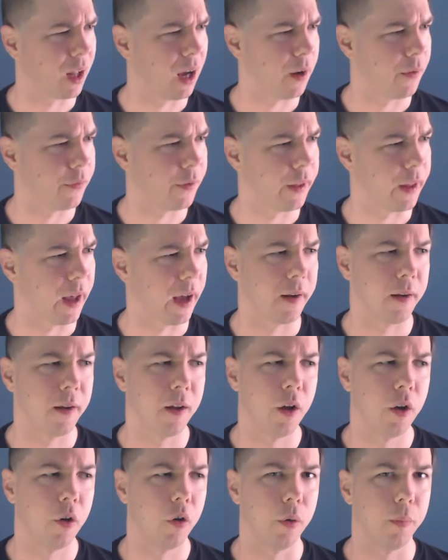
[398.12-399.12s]
after that,
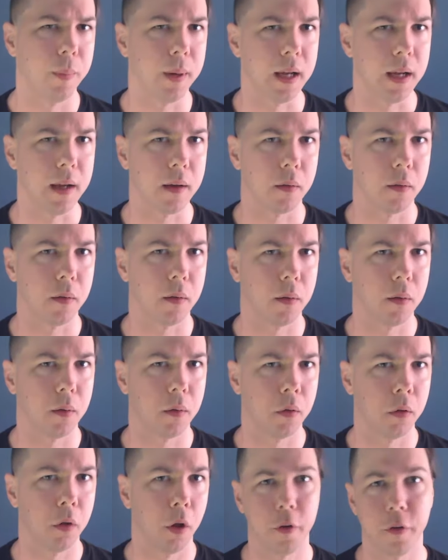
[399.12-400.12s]
we'll be
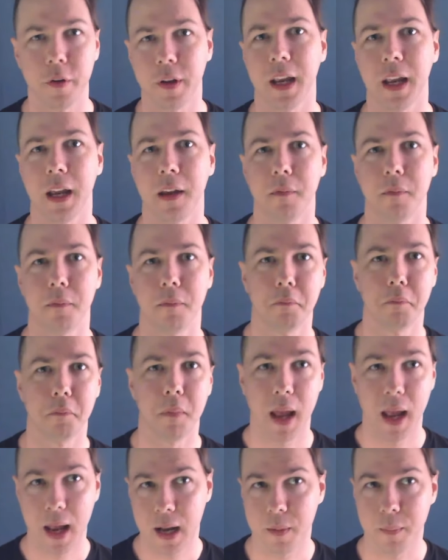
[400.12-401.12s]
loading in
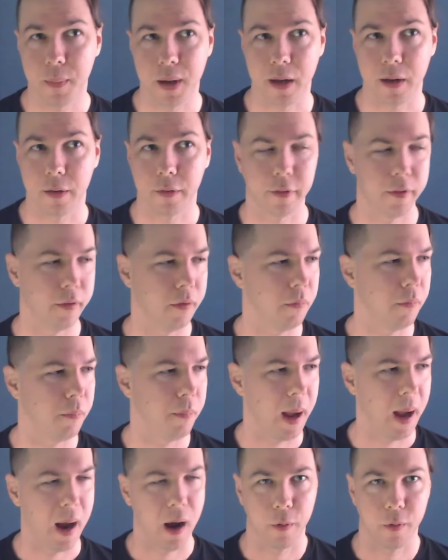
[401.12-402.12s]
enemies
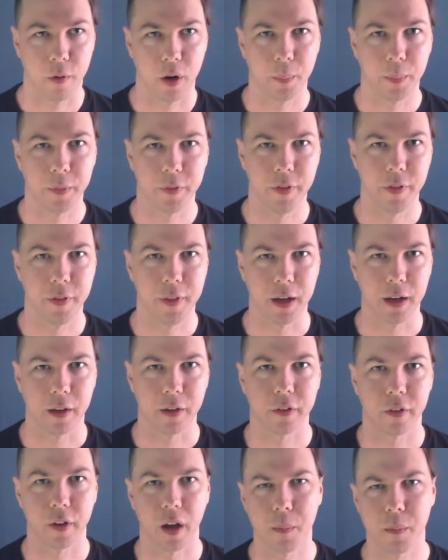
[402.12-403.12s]
and power-ups and
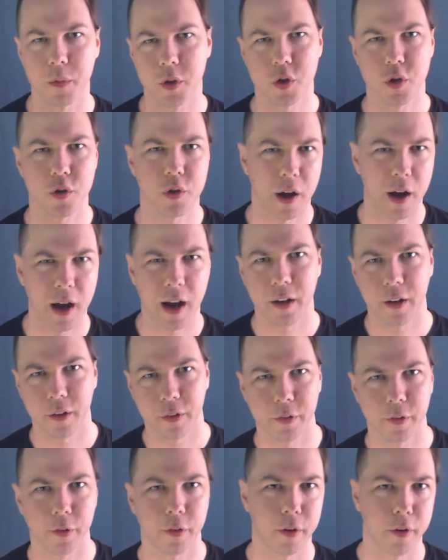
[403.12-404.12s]
things. So I'm trying to
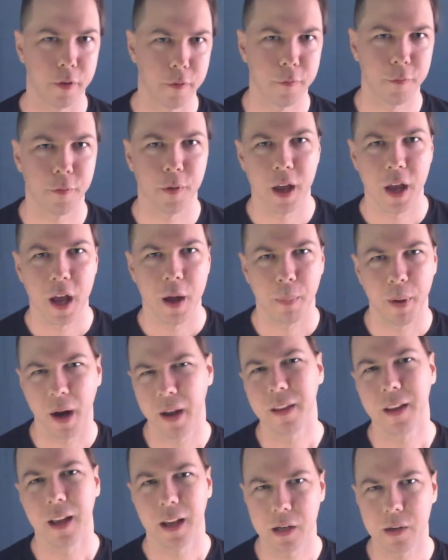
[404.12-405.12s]
sort of,
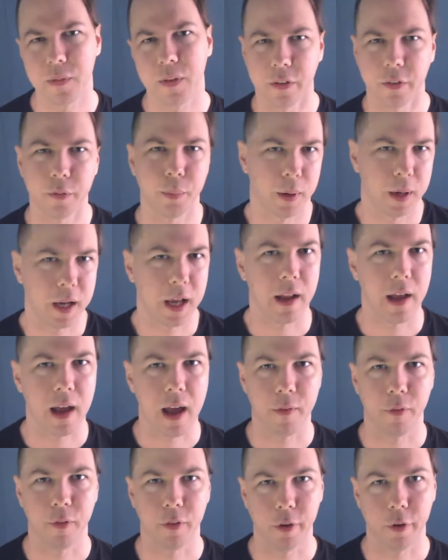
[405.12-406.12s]
by the end of this, we're going to
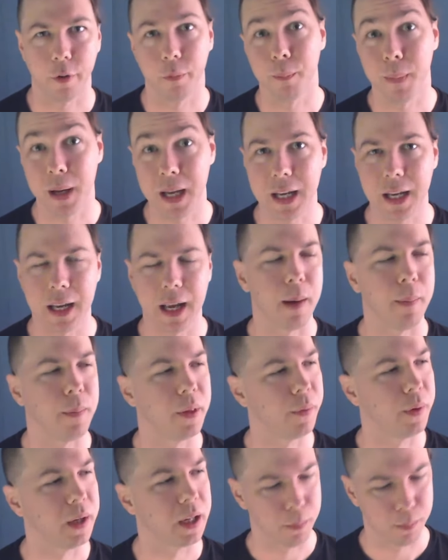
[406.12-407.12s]
have a little mini game
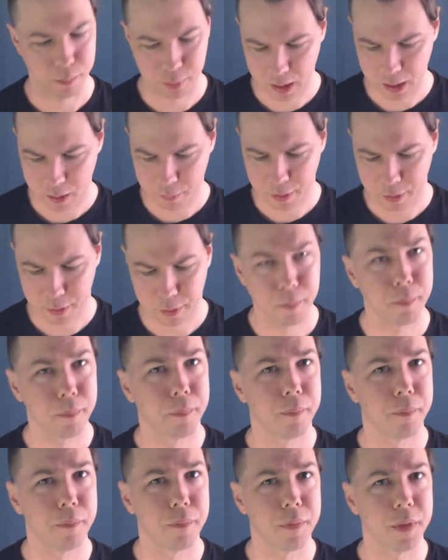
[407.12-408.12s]
that we can play with.
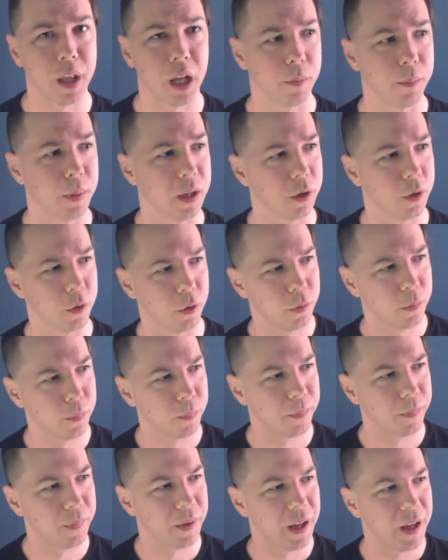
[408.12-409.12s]
That'll be cool.